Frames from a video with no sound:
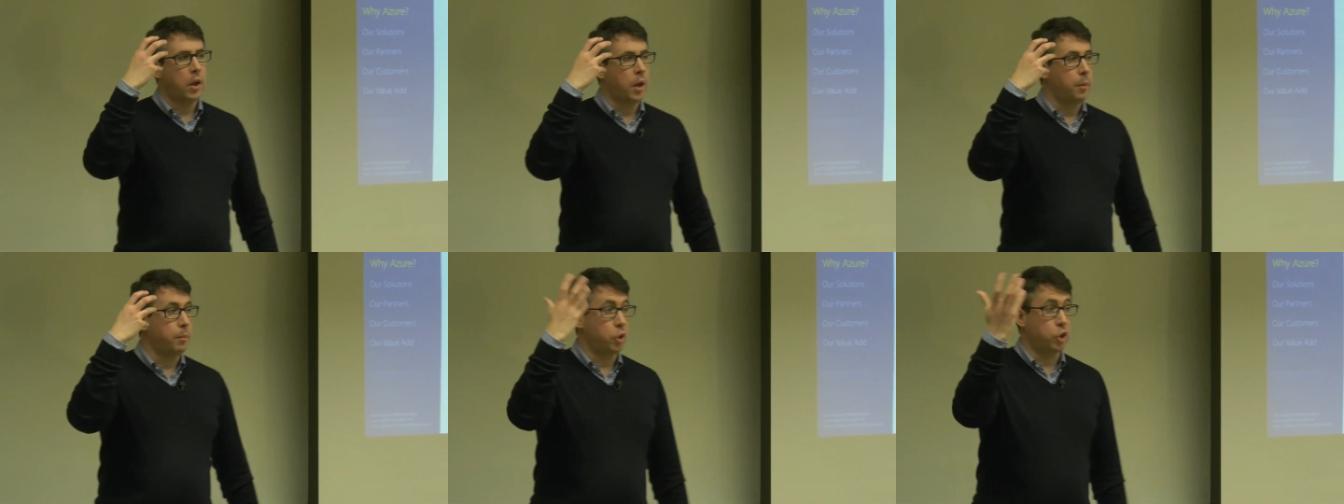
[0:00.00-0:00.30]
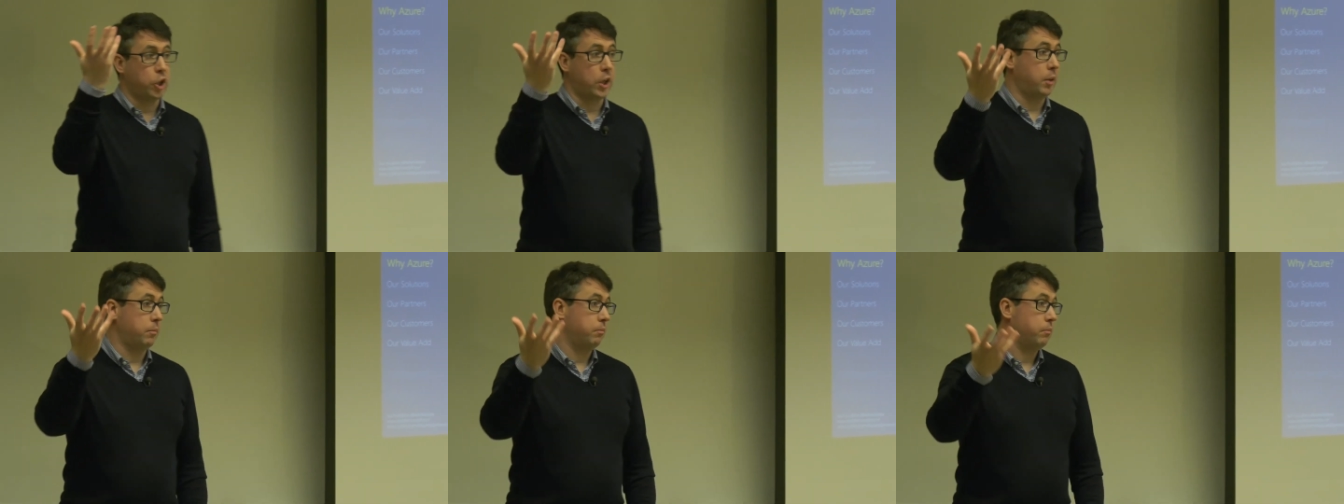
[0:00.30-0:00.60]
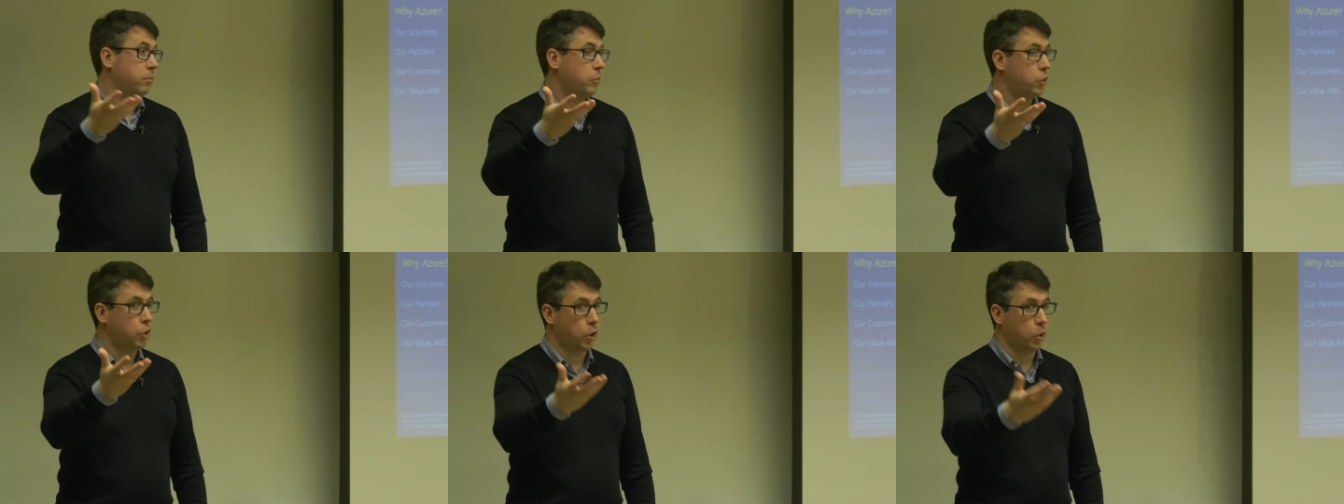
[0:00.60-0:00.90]
machine
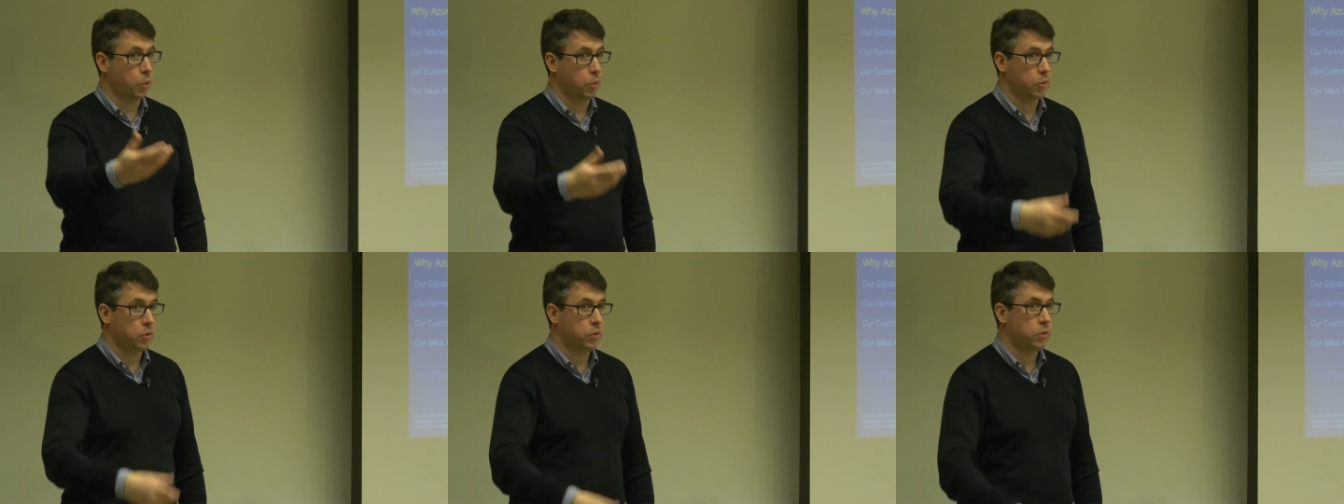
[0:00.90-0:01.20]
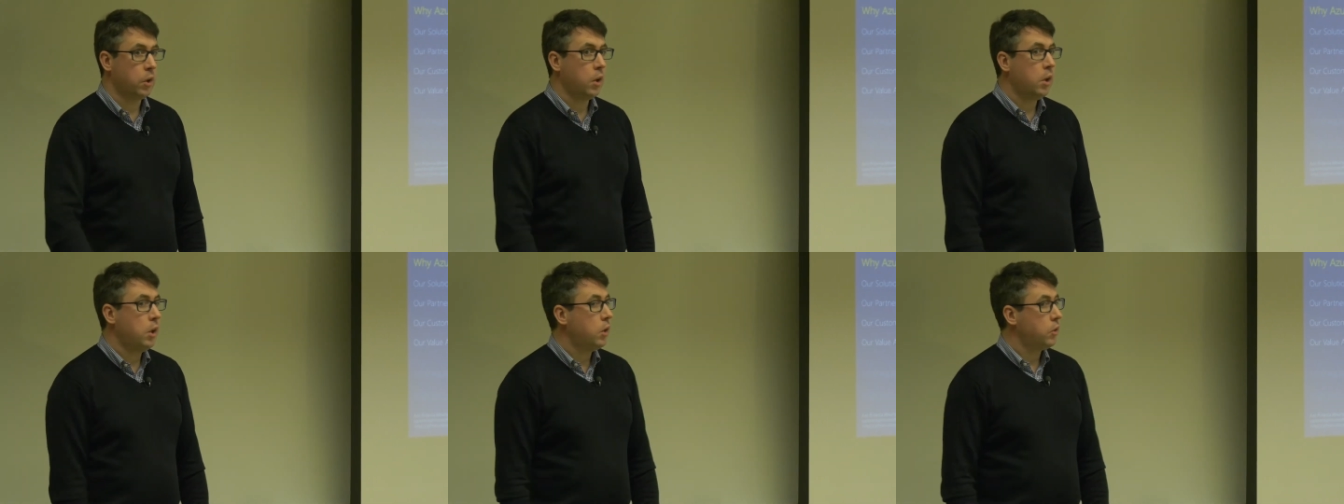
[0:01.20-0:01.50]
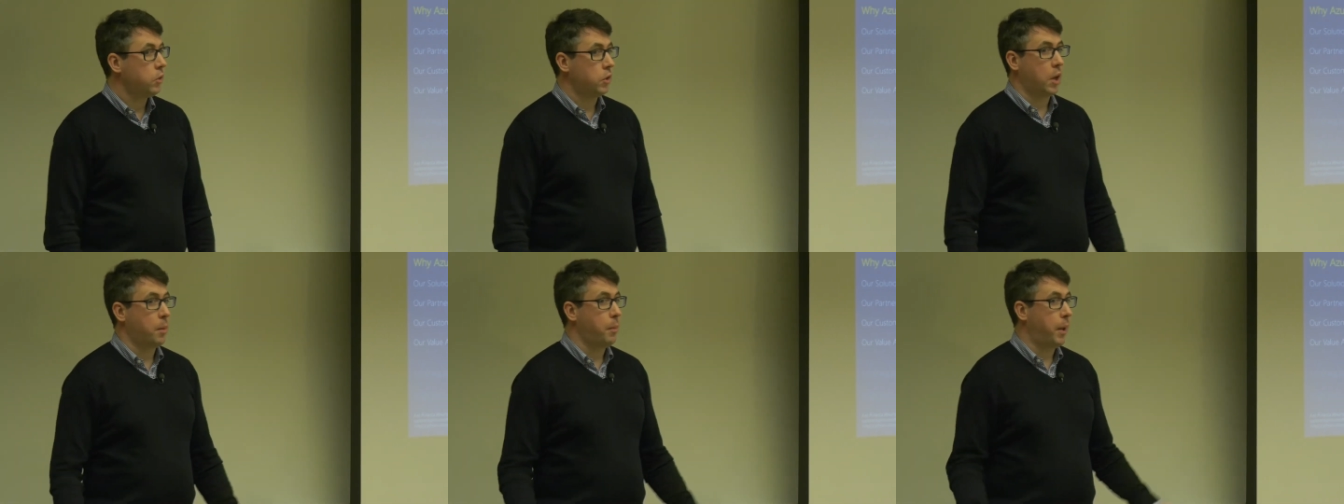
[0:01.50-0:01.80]
to use.
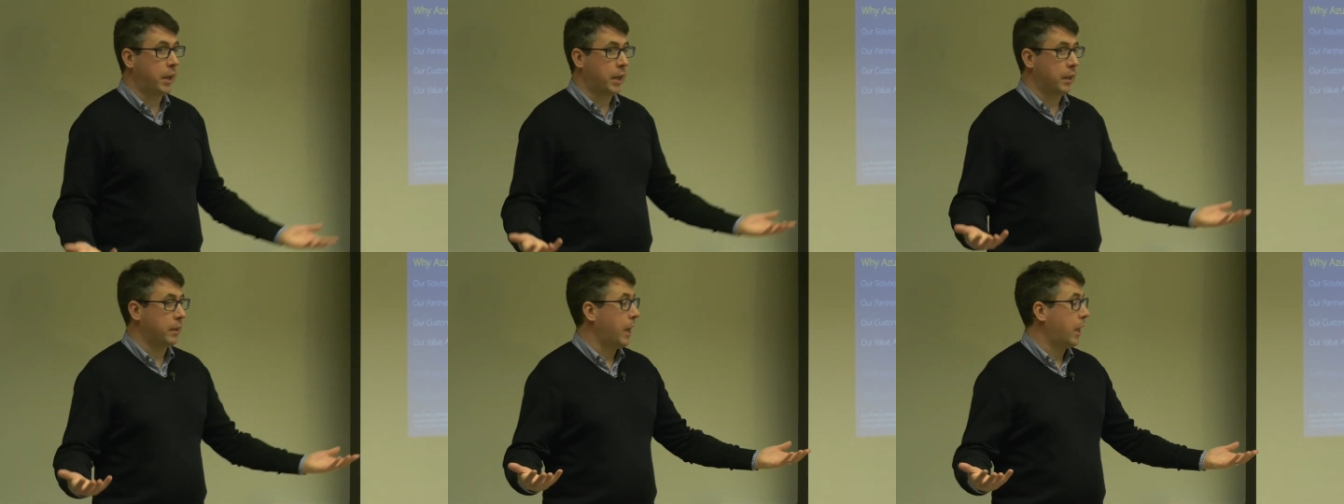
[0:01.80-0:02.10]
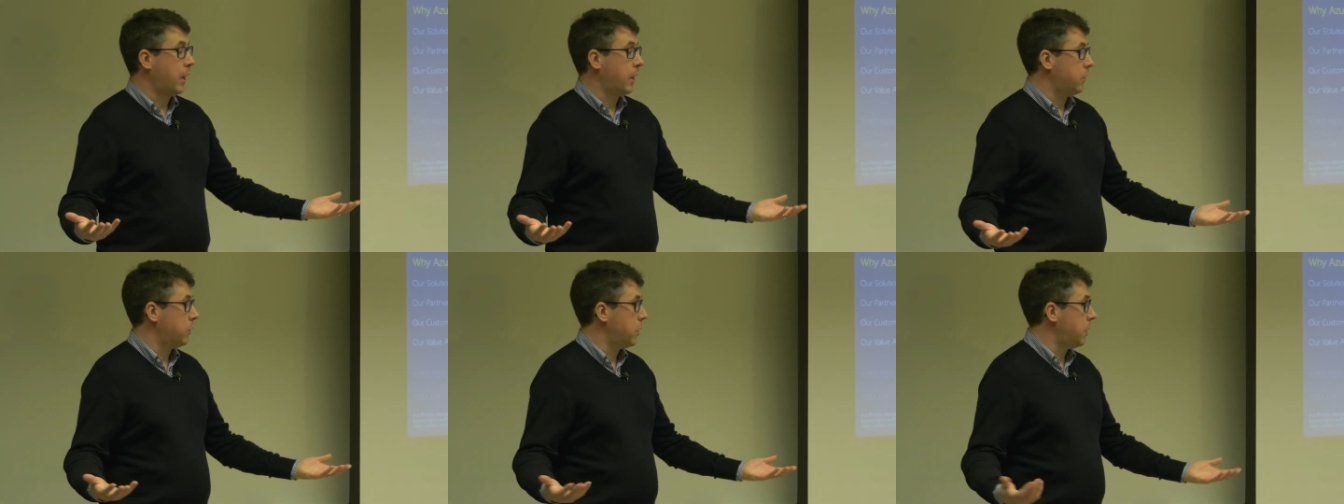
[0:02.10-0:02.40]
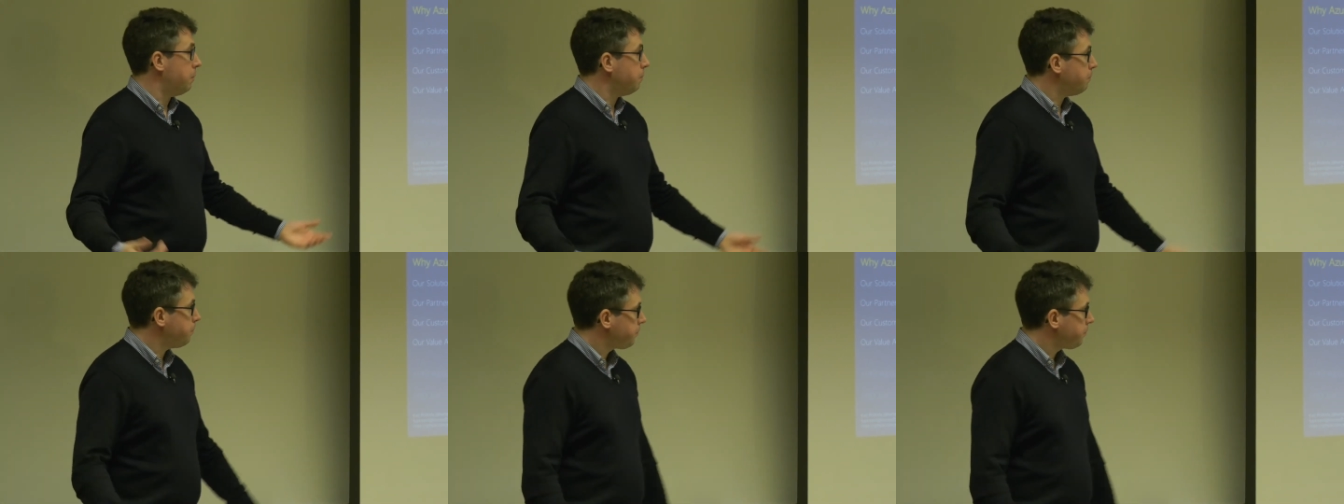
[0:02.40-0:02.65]
So they make it that easy.